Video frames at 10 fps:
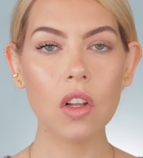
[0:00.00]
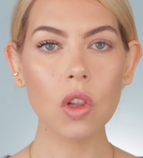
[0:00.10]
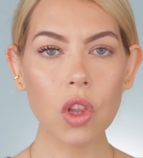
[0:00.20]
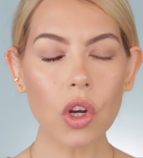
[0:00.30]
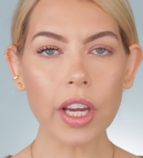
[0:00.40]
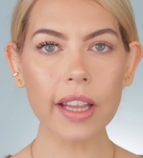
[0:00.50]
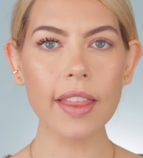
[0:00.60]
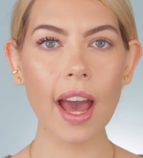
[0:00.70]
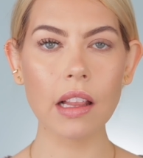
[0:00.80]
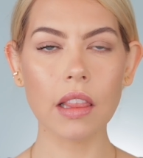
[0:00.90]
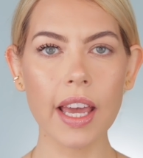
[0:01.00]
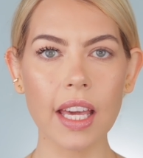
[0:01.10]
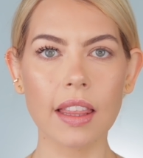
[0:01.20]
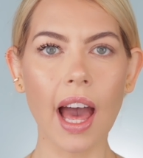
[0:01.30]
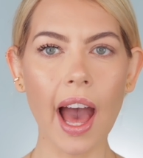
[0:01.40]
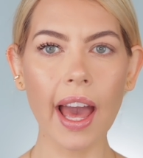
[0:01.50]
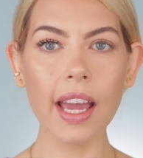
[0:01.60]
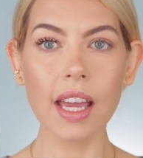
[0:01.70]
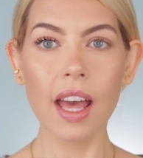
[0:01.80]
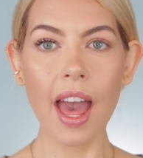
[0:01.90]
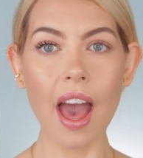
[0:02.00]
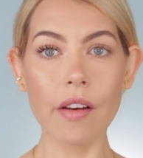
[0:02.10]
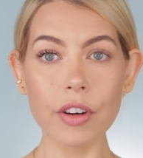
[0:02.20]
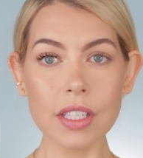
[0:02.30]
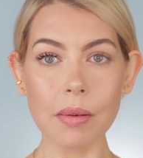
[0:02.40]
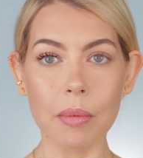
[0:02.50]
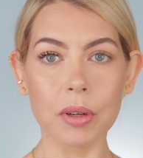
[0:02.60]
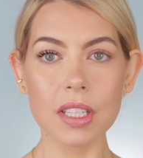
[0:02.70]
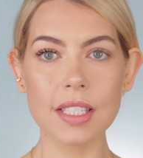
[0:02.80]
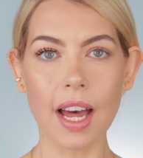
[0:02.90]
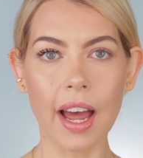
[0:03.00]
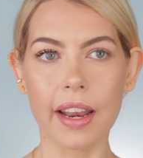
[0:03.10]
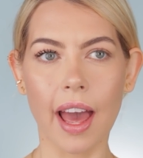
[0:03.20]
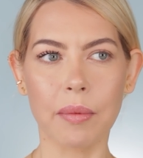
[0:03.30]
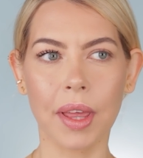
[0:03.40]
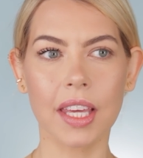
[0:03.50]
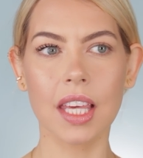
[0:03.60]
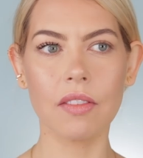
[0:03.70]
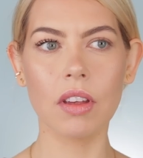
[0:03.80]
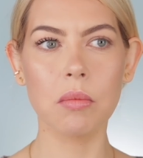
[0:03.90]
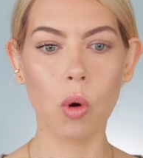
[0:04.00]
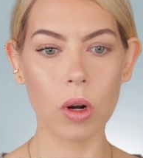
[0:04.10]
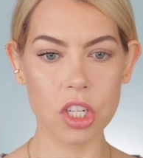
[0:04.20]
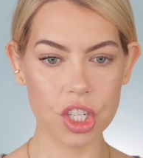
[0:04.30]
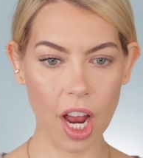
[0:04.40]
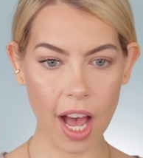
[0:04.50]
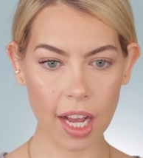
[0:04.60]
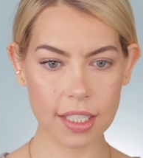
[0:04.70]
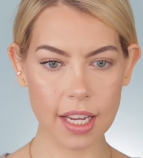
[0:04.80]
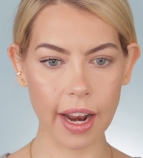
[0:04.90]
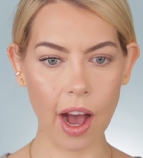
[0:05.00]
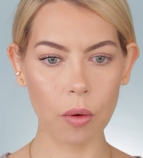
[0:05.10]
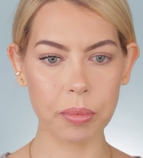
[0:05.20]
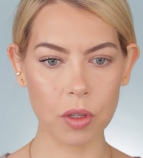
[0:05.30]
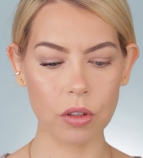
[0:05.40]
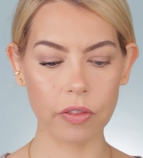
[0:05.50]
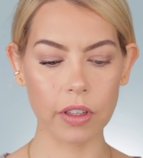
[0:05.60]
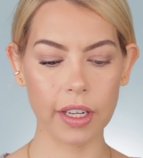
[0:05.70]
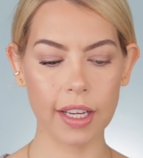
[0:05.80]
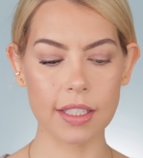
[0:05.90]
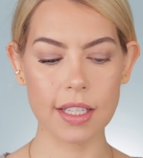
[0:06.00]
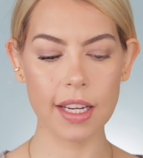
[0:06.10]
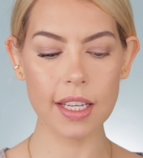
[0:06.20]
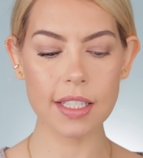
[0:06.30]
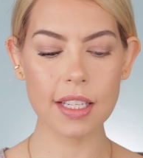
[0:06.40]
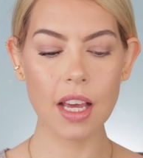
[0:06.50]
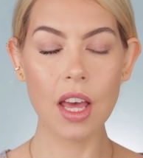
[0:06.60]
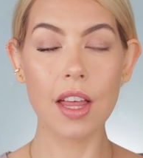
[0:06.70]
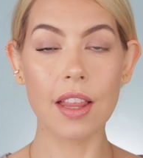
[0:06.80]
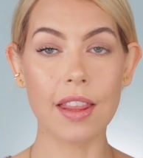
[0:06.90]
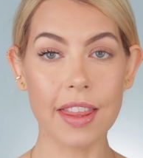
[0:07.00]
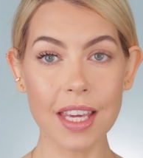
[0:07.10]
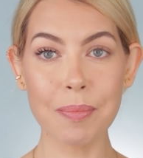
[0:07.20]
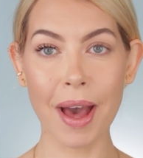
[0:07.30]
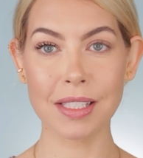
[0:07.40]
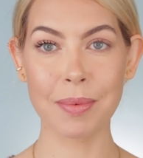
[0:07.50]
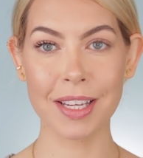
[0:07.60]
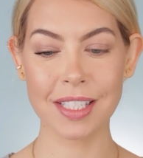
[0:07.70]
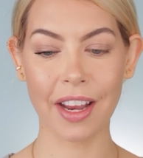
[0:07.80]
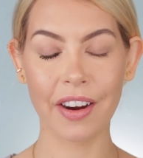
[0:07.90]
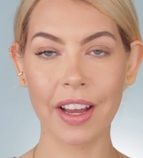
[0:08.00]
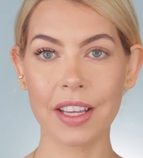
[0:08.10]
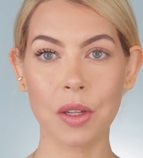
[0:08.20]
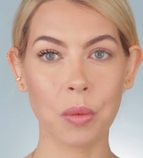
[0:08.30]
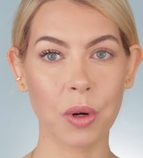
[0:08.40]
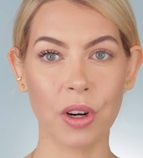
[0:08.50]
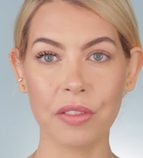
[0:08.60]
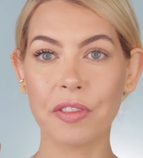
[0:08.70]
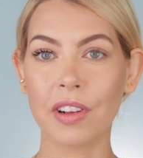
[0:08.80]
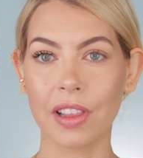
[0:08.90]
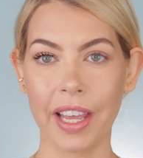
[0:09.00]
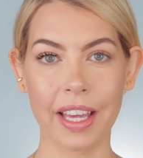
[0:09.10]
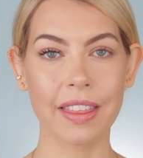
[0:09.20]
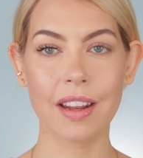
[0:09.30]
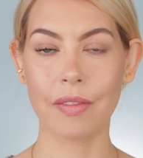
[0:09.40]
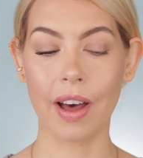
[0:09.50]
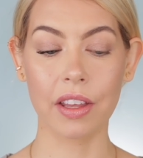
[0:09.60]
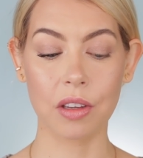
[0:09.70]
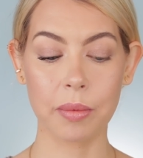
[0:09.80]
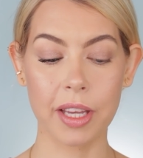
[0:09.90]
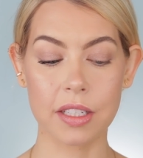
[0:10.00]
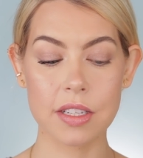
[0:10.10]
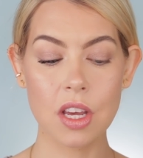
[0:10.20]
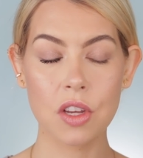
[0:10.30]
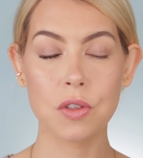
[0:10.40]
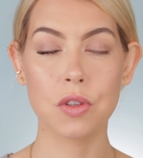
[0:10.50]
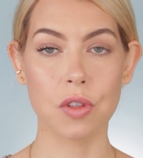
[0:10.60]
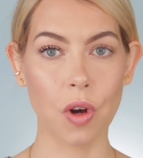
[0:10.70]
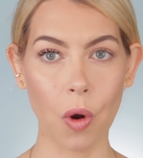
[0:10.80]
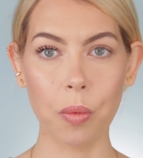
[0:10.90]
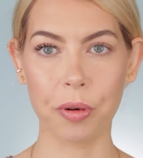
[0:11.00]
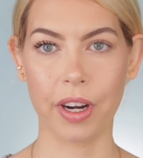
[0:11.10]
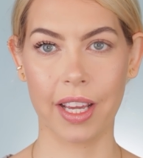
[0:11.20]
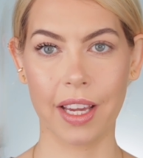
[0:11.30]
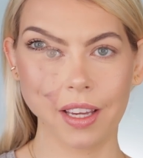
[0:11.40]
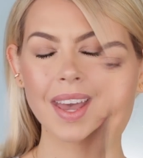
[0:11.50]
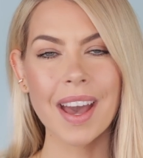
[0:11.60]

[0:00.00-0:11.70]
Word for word: Look at that length. I, every time I put this on, I'm like even more shocked at how beautiful it is. It is the best mascara in the world for length and volume. It's so pretty.